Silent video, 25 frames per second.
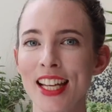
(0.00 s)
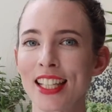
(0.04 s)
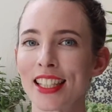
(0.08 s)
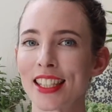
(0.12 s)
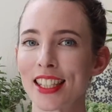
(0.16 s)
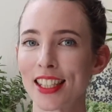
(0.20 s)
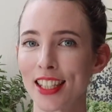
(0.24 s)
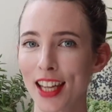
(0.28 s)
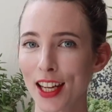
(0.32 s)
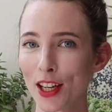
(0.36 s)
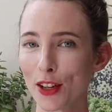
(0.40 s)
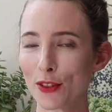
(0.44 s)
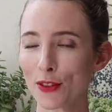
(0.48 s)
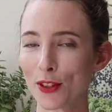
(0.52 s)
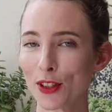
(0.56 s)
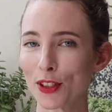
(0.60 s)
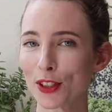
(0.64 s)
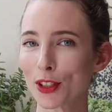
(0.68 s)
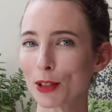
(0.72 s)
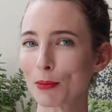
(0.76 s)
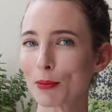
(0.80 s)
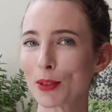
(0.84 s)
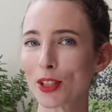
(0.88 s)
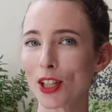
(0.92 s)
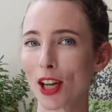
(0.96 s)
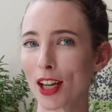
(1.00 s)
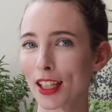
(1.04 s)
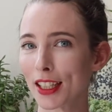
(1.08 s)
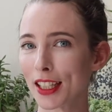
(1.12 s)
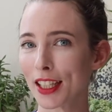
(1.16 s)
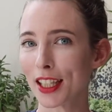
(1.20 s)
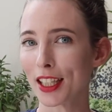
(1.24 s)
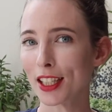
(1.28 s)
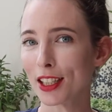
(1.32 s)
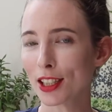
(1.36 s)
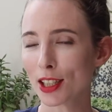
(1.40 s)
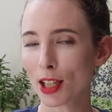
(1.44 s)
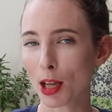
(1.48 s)
Today I've got some dialing
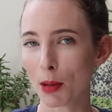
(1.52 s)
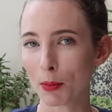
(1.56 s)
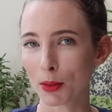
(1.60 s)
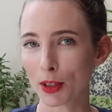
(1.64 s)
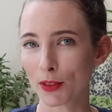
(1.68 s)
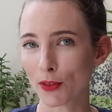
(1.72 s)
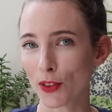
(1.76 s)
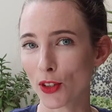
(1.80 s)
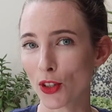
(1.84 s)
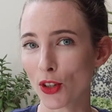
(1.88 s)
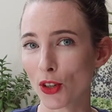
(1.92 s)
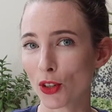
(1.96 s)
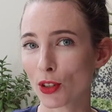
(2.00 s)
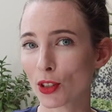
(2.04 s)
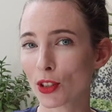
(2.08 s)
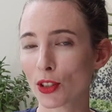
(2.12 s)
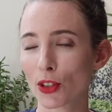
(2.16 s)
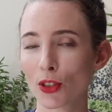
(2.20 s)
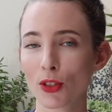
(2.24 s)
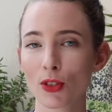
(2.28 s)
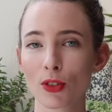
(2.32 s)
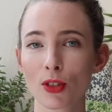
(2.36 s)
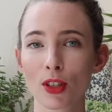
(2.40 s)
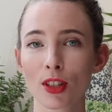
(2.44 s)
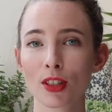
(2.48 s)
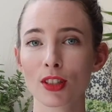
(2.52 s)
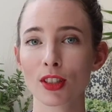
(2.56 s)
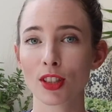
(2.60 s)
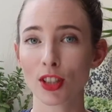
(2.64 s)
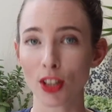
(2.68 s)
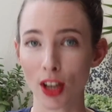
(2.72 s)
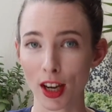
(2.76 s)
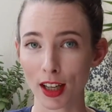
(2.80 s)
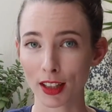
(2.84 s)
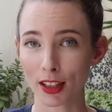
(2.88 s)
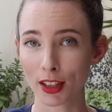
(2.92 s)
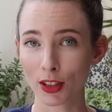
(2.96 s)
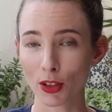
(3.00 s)
in tips for you so you can
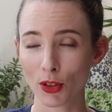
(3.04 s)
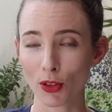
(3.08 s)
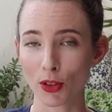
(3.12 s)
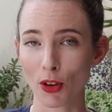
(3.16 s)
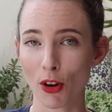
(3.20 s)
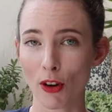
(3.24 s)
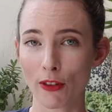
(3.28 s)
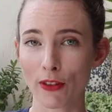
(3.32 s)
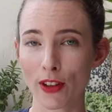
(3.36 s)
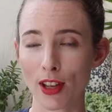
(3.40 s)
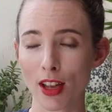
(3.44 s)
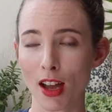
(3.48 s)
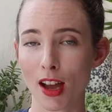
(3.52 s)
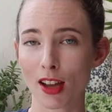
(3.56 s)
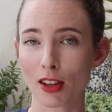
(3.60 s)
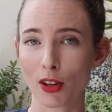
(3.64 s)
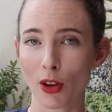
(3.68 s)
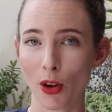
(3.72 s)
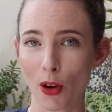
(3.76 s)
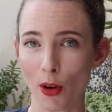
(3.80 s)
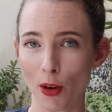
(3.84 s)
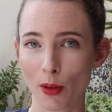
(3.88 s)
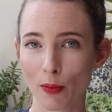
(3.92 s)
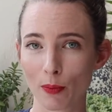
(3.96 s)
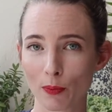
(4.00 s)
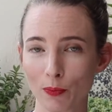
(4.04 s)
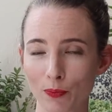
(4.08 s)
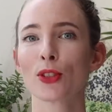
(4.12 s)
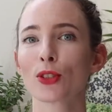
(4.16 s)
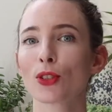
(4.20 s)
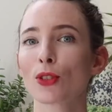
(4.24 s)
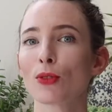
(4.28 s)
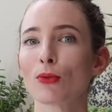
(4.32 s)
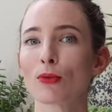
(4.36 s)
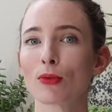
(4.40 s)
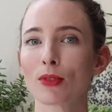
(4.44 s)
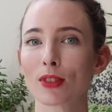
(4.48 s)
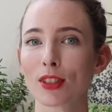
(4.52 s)
dial in your coffee at home.
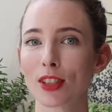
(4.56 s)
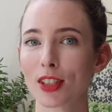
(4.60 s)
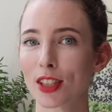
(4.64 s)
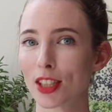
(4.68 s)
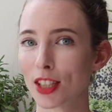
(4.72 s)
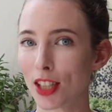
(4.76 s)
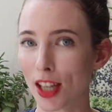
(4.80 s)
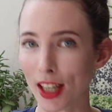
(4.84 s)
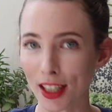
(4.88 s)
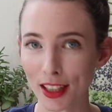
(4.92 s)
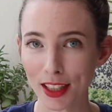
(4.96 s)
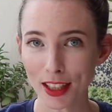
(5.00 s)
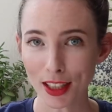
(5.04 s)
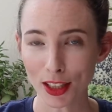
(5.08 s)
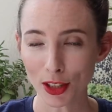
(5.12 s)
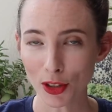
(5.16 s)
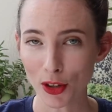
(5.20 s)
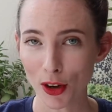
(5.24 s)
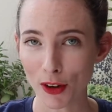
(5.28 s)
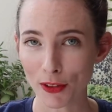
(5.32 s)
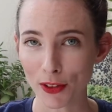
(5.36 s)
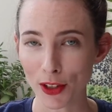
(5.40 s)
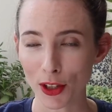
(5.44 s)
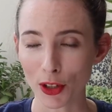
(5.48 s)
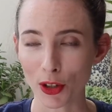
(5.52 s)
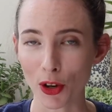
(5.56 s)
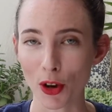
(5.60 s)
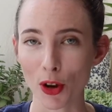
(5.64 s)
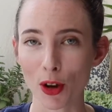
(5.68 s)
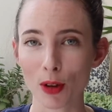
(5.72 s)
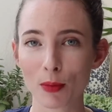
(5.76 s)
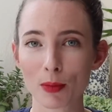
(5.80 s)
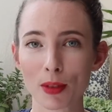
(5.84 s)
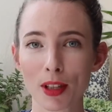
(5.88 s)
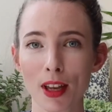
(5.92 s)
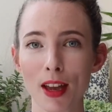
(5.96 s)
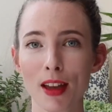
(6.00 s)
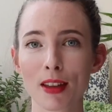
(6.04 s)
So dialing in coffee at
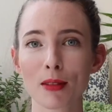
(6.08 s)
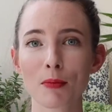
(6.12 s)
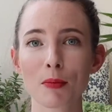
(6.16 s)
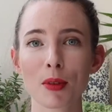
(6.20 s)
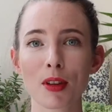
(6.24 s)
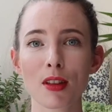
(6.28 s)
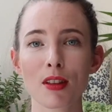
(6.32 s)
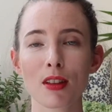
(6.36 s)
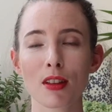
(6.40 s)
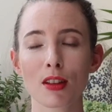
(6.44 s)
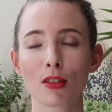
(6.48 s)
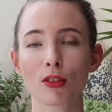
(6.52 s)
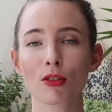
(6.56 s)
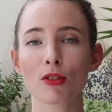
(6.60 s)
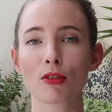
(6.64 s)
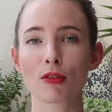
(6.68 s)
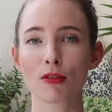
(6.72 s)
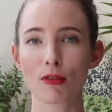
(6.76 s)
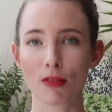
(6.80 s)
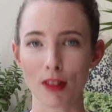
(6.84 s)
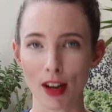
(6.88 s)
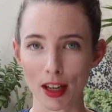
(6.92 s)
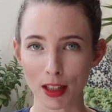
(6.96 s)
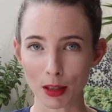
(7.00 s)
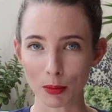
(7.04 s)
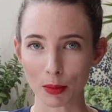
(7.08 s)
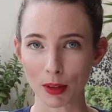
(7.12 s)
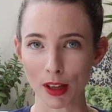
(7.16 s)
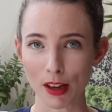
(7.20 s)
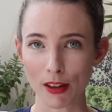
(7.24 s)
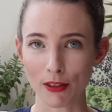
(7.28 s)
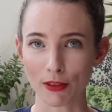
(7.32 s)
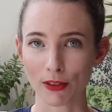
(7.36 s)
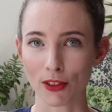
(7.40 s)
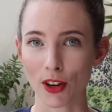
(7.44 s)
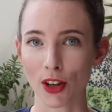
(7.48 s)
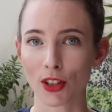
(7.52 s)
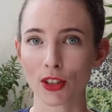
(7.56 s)
home can be incredibly
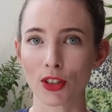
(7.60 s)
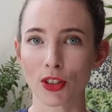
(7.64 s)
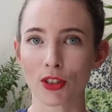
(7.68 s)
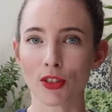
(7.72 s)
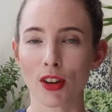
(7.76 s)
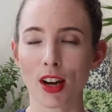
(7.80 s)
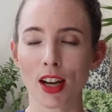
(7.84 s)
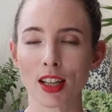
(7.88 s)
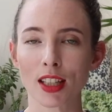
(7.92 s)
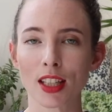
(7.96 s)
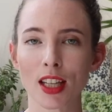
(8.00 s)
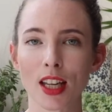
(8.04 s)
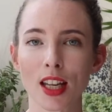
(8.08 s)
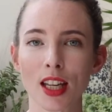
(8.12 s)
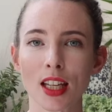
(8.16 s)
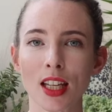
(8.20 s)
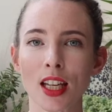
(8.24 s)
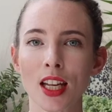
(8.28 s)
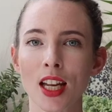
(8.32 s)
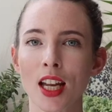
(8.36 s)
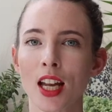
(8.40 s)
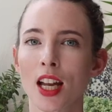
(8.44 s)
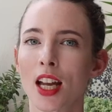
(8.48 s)
frustrating.